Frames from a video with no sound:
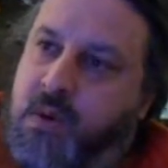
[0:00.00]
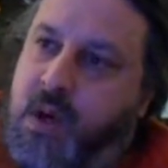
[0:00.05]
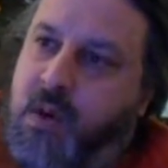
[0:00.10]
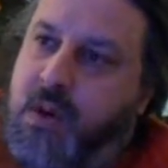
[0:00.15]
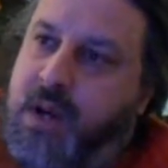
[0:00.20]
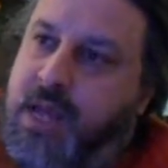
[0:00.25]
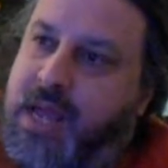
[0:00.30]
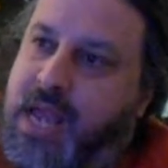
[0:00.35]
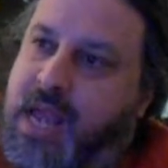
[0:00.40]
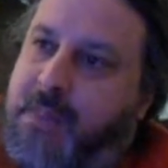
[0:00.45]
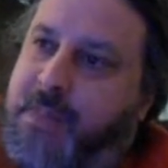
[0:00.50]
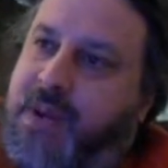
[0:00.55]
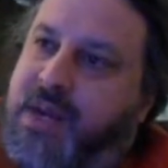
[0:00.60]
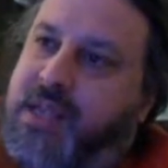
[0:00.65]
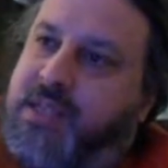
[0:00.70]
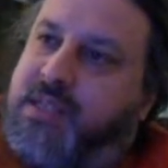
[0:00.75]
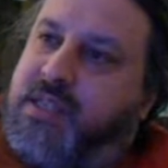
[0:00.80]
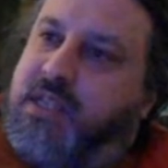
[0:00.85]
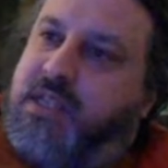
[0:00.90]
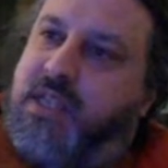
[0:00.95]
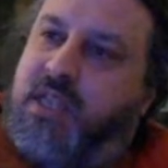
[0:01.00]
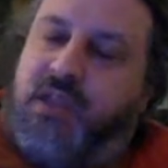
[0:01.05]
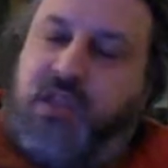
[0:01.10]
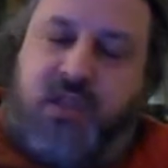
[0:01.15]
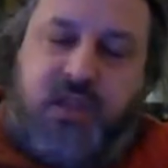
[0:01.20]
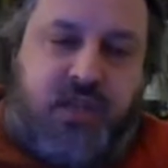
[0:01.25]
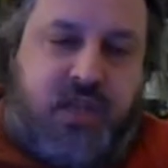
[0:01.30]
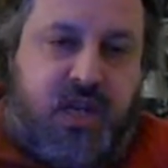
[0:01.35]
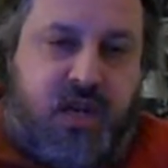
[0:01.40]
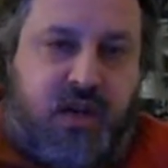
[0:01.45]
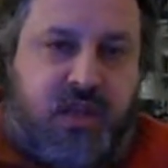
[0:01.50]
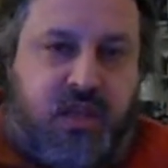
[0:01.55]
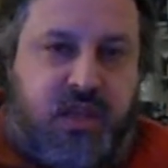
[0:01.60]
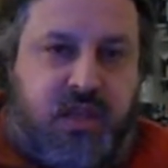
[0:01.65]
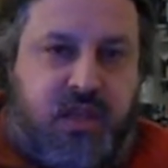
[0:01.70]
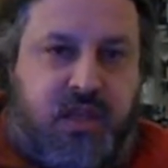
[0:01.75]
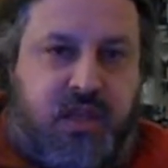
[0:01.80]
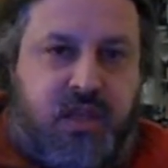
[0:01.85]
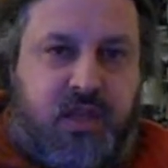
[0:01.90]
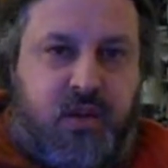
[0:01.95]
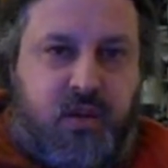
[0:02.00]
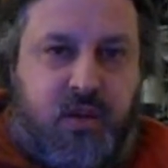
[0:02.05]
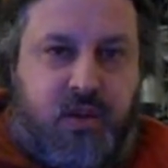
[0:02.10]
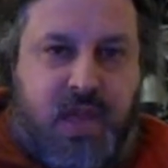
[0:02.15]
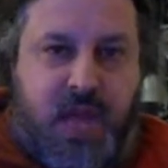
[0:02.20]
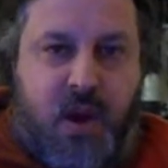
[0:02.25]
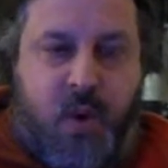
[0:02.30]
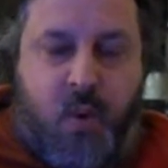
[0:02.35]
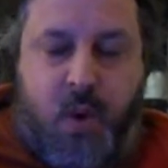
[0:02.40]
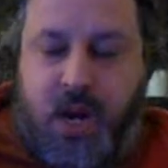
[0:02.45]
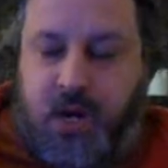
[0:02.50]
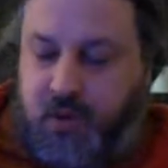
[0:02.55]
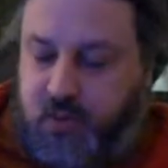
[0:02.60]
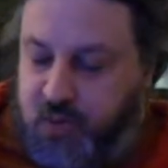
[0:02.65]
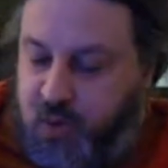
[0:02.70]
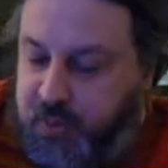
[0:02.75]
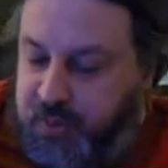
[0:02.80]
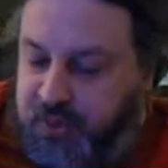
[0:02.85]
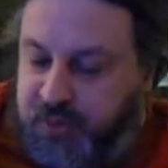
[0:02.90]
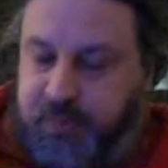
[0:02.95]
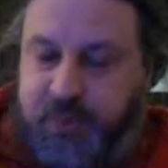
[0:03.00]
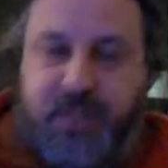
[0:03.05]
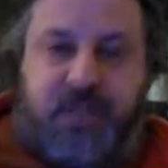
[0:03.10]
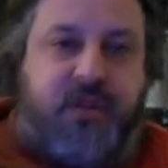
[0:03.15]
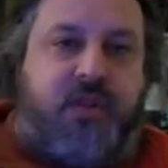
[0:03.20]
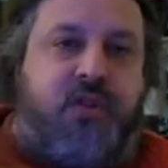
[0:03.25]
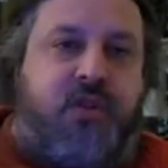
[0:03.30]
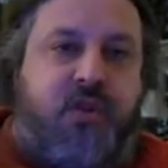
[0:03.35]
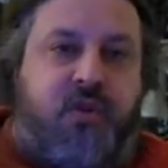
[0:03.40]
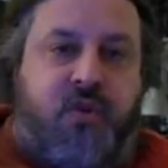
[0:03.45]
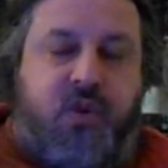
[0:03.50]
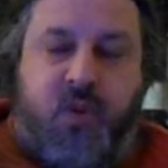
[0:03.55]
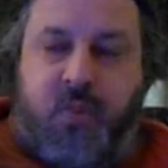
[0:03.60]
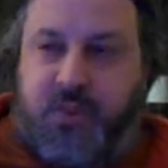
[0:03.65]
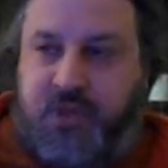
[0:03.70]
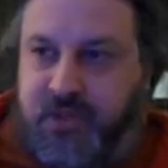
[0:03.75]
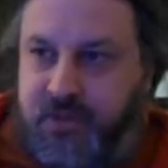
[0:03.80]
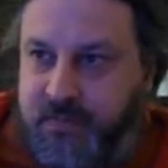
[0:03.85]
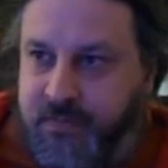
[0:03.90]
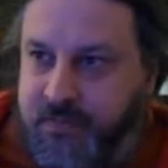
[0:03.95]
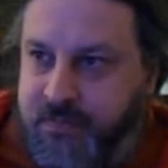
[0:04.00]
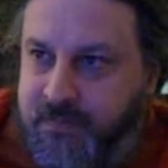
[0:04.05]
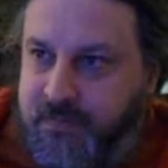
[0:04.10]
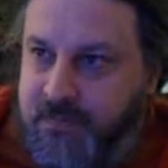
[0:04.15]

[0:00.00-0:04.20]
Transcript: Well, what happened is that there, that one group split into two groups.